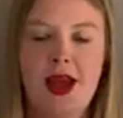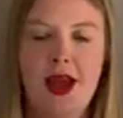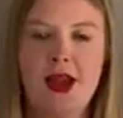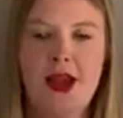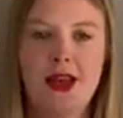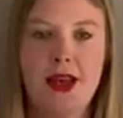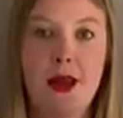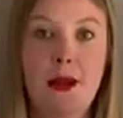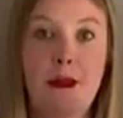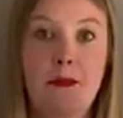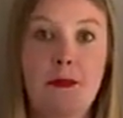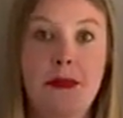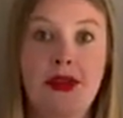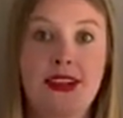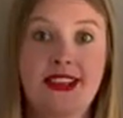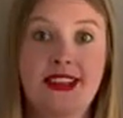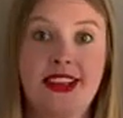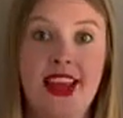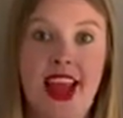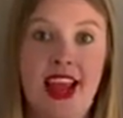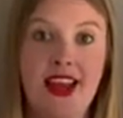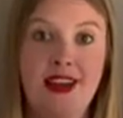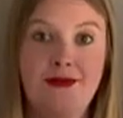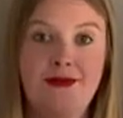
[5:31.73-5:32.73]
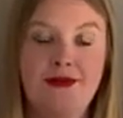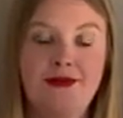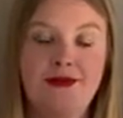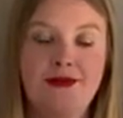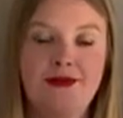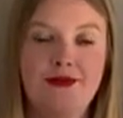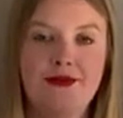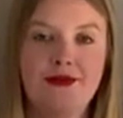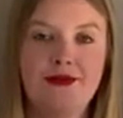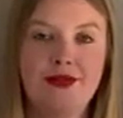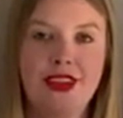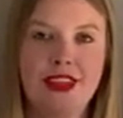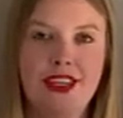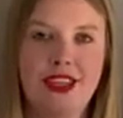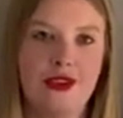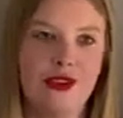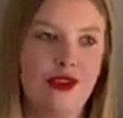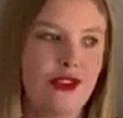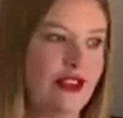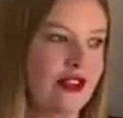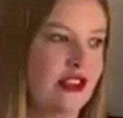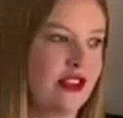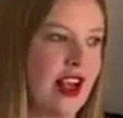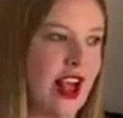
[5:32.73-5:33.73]
Number 10, you
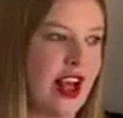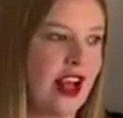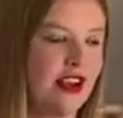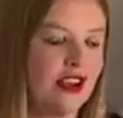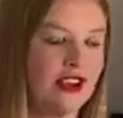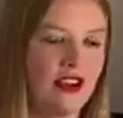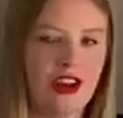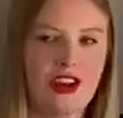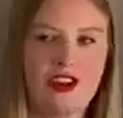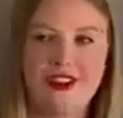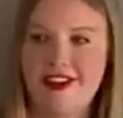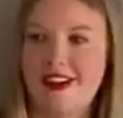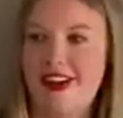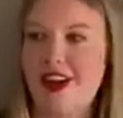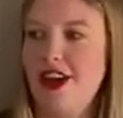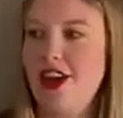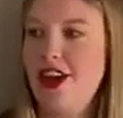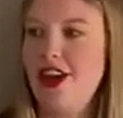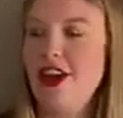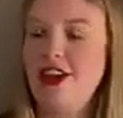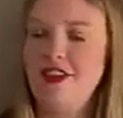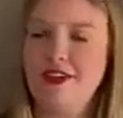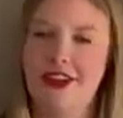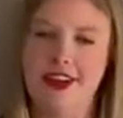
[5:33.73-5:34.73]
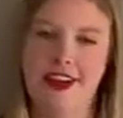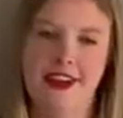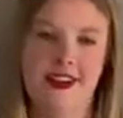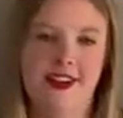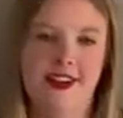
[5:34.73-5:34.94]
shall not covet.